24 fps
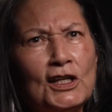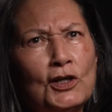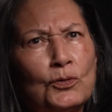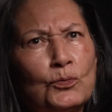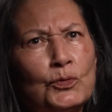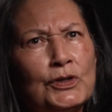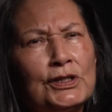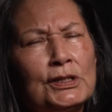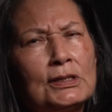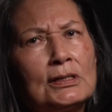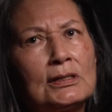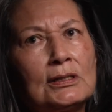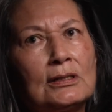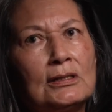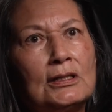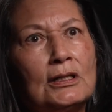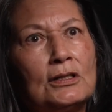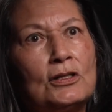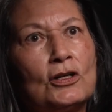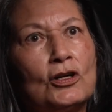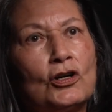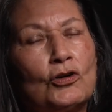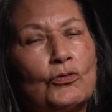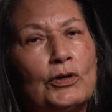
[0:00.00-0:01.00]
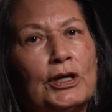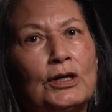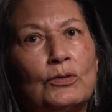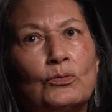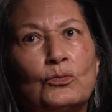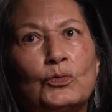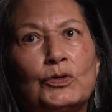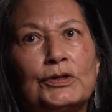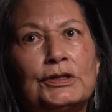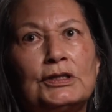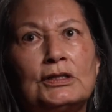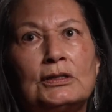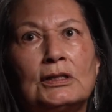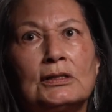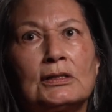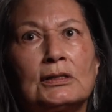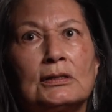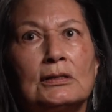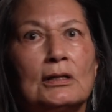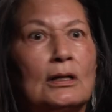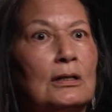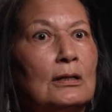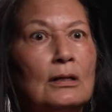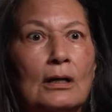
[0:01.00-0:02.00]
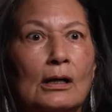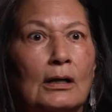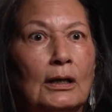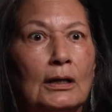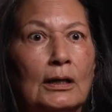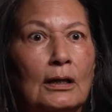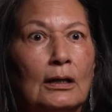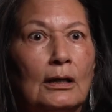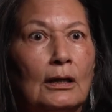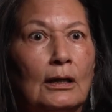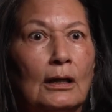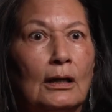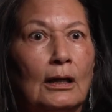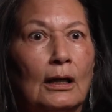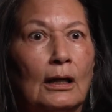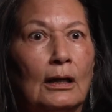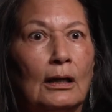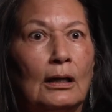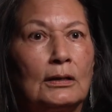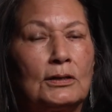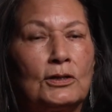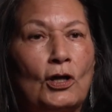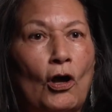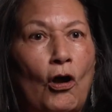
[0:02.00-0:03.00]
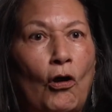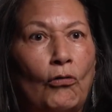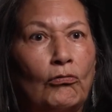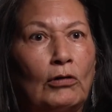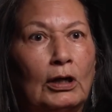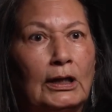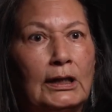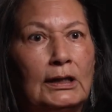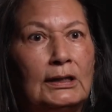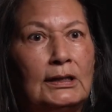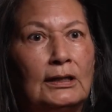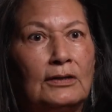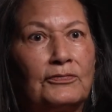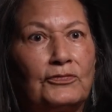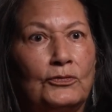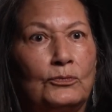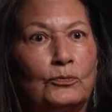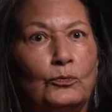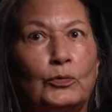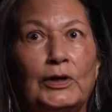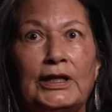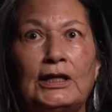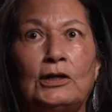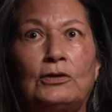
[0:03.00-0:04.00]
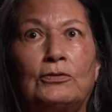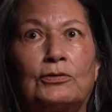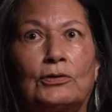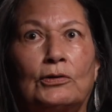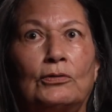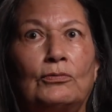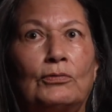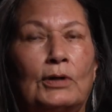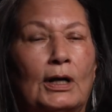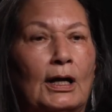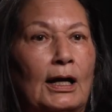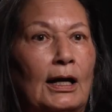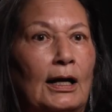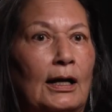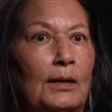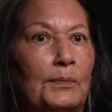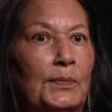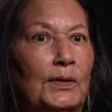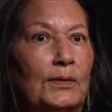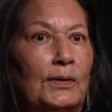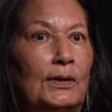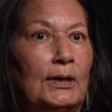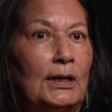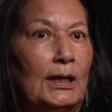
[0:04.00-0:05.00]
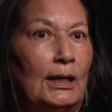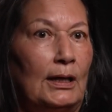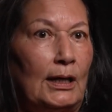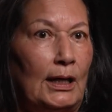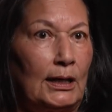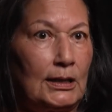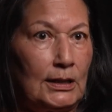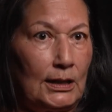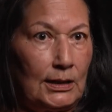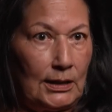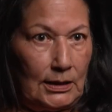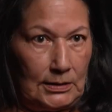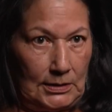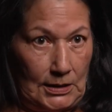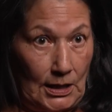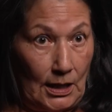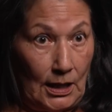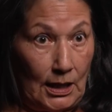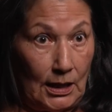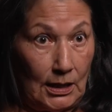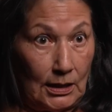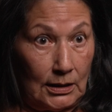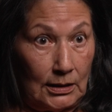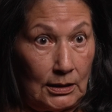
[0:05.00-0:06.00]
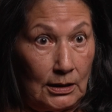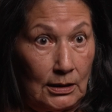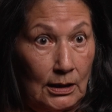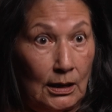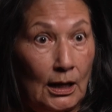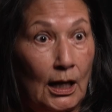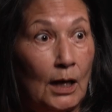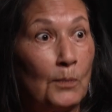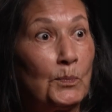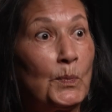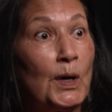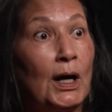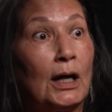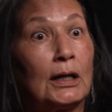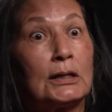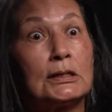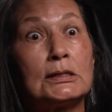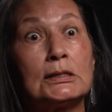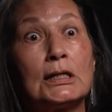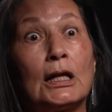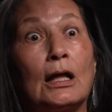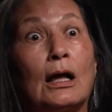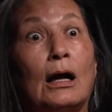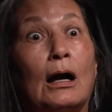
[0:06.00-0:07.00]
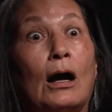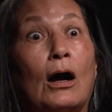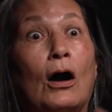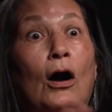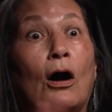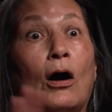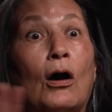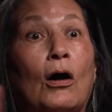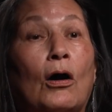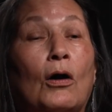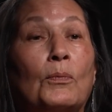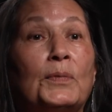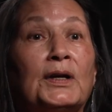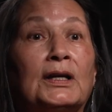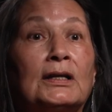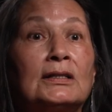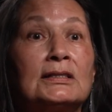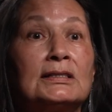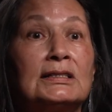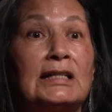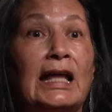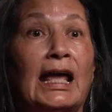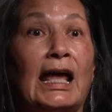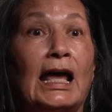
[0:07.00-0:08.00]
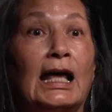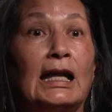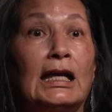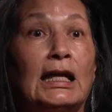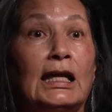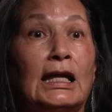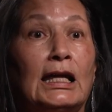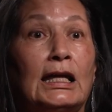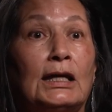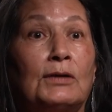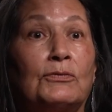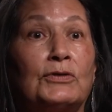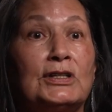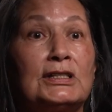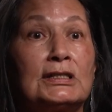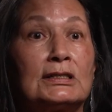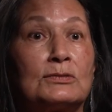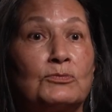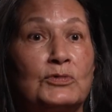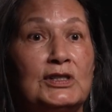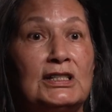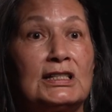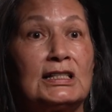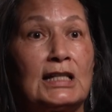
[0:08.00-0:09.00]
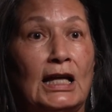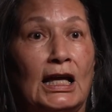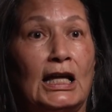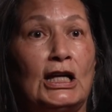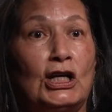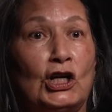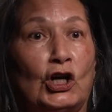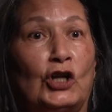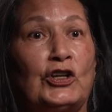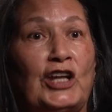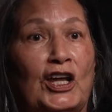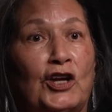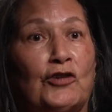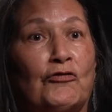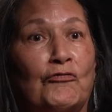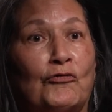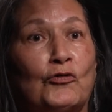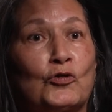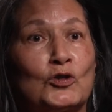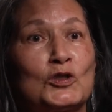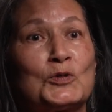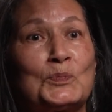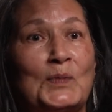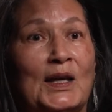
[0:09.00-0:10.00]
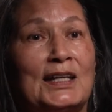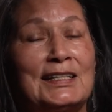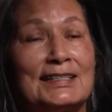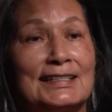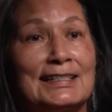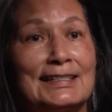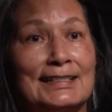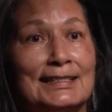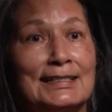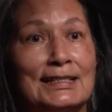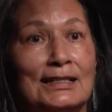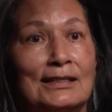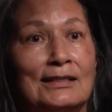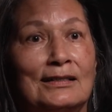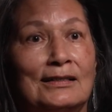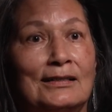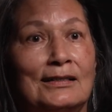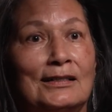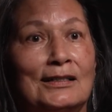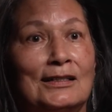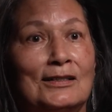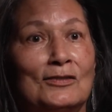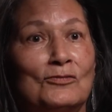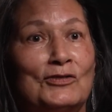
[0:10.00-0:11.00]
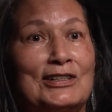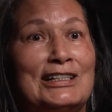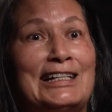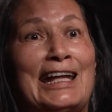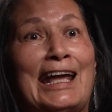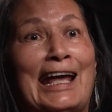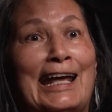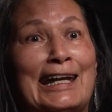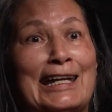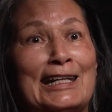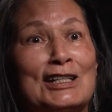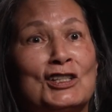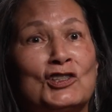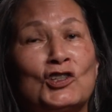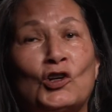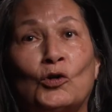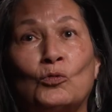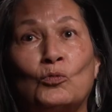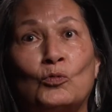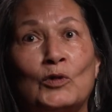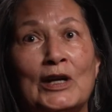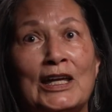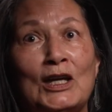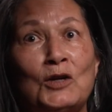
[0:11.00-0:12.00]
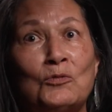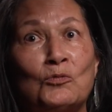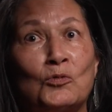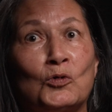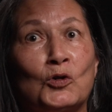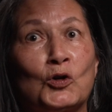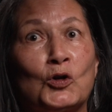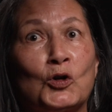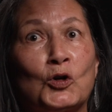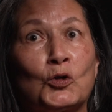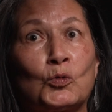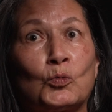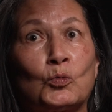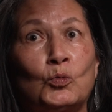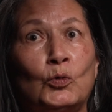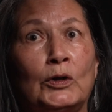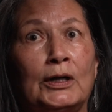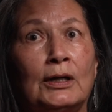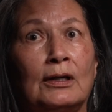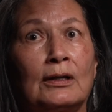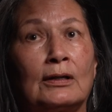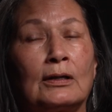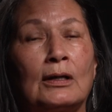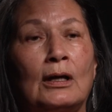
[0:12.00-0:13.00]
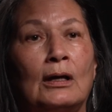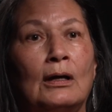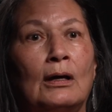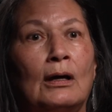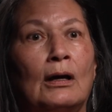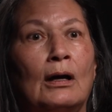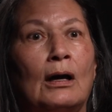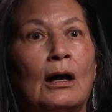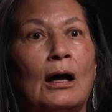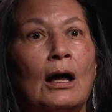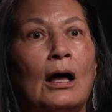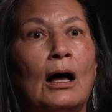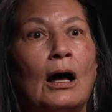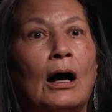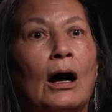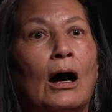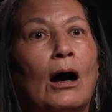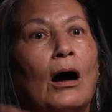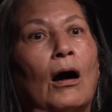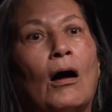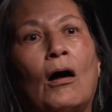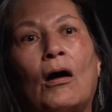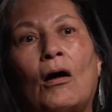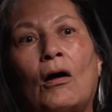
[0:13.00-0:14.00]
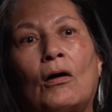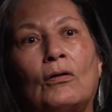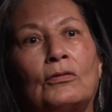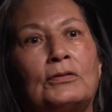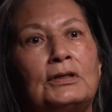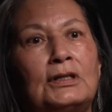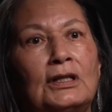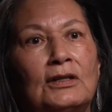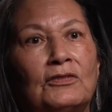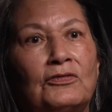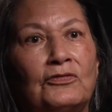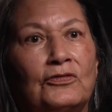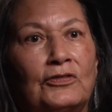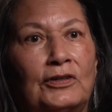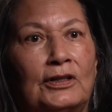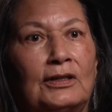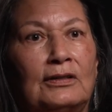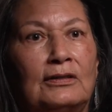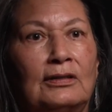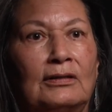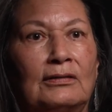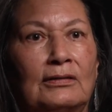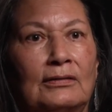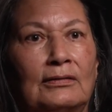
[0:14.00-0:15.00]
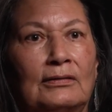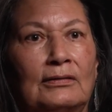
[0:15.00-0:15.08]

It was, it was just a totally different, we grew up at young amongst all, because Daddy, we stayed on Air Force bases with Daddy. So we were with all different